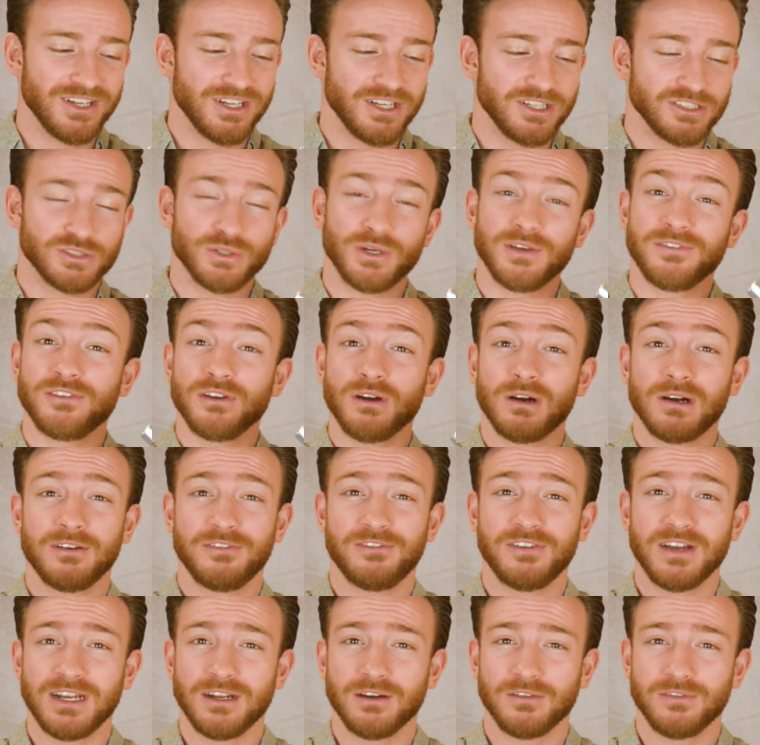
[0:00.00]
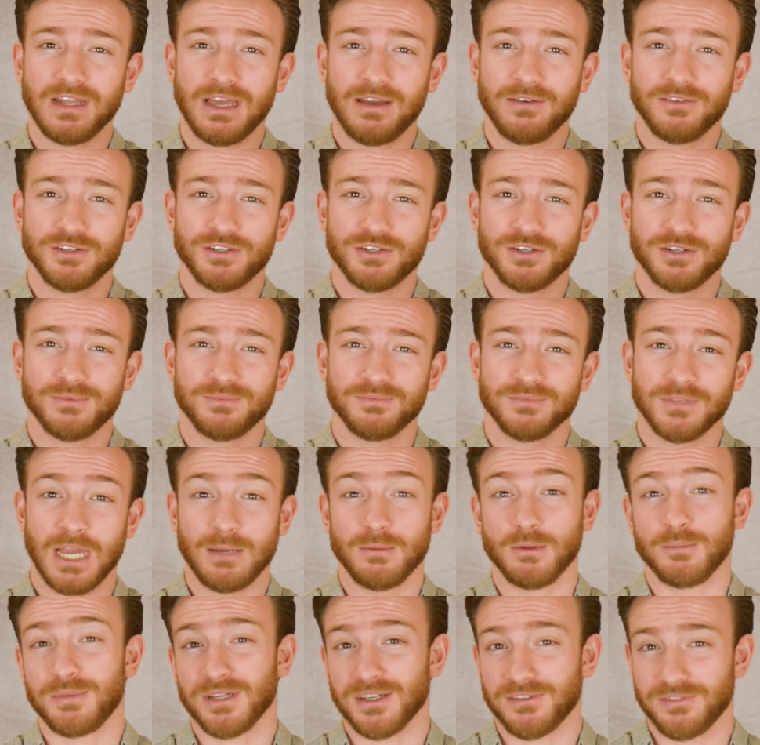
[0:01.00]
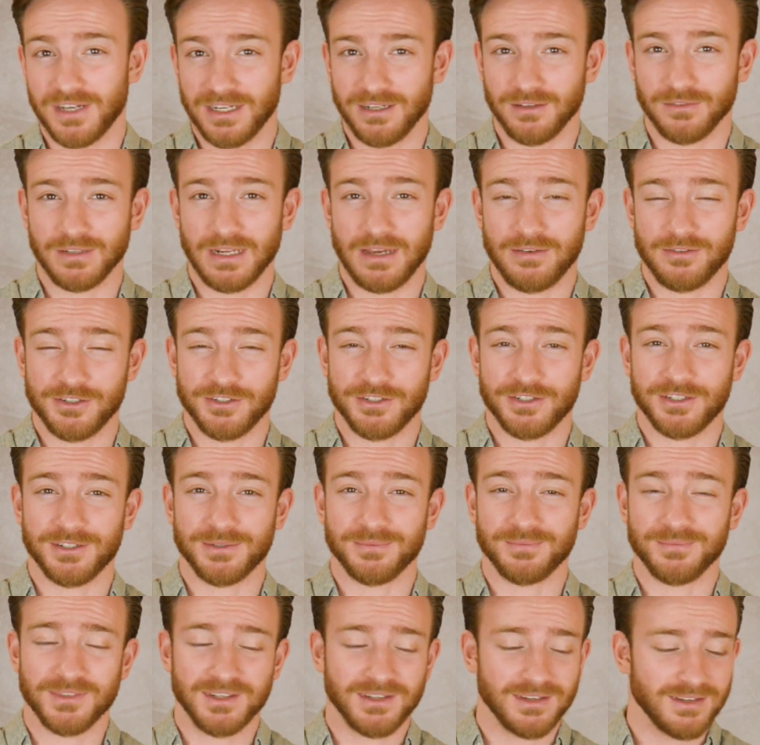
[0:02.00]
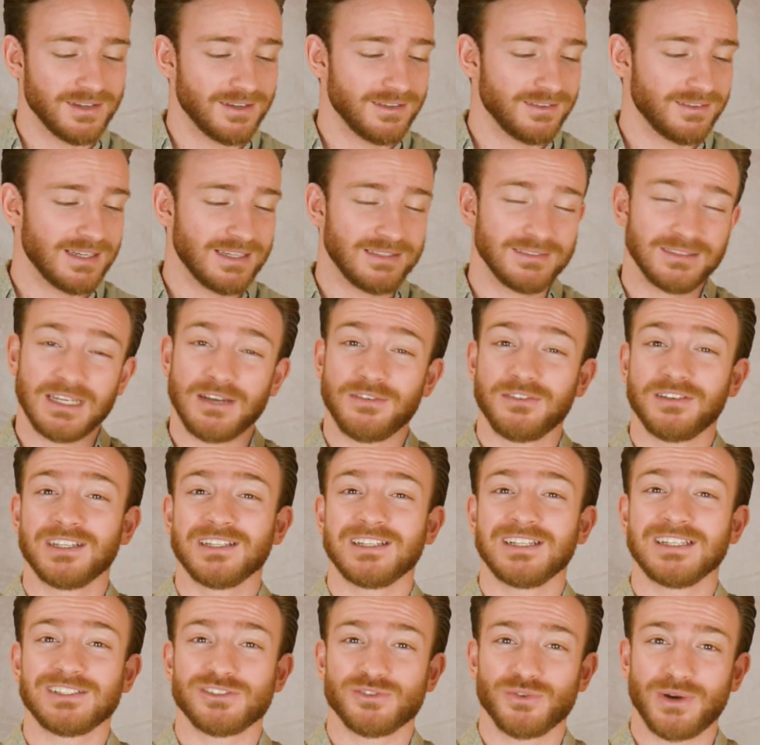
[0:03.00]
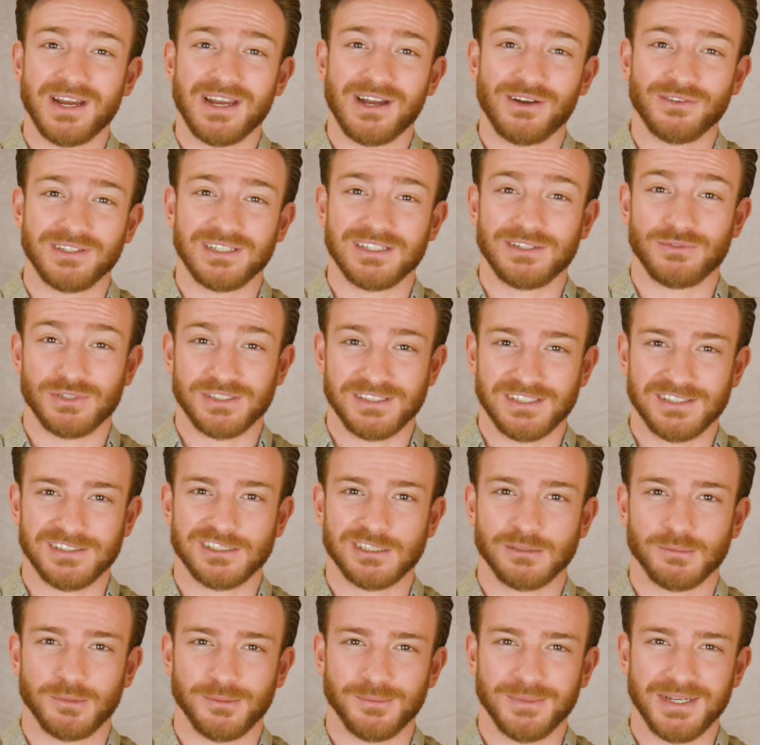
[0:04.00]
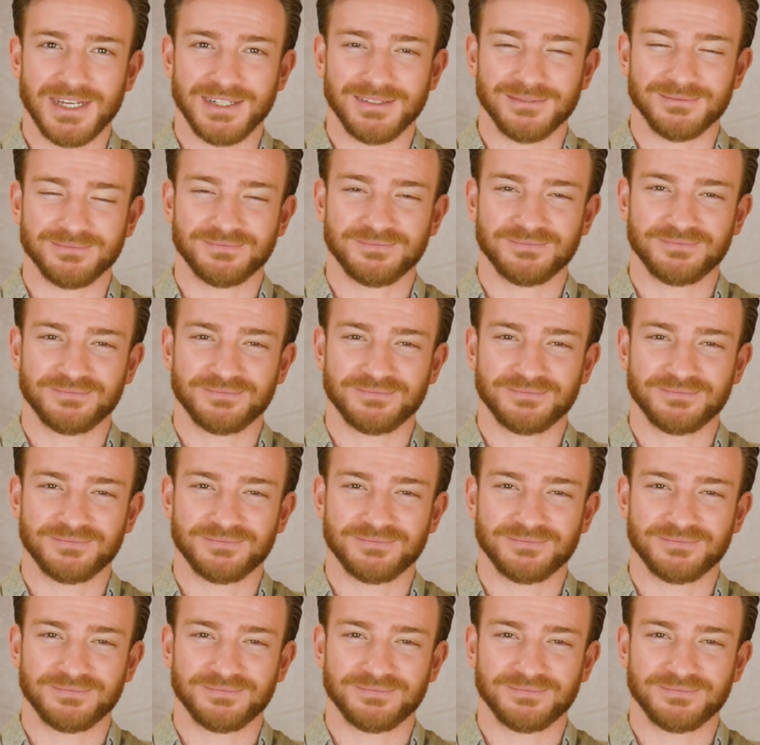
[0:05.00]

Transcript: So if you're a fan of lavender, I'm a big fan of lavender, then definitely try out Irresistible Man.